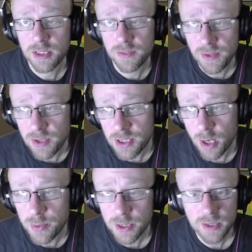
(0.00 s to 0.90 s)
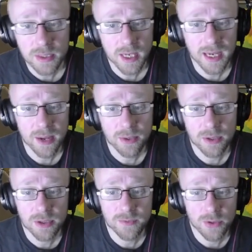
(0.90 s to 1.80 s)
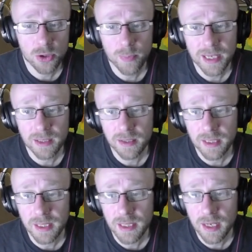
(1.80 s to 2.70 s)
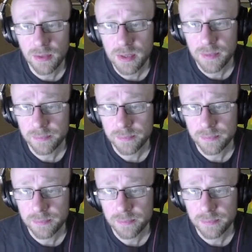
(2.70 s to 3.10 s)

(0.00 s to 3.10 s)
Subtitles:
The first options allow you to view the battle in details,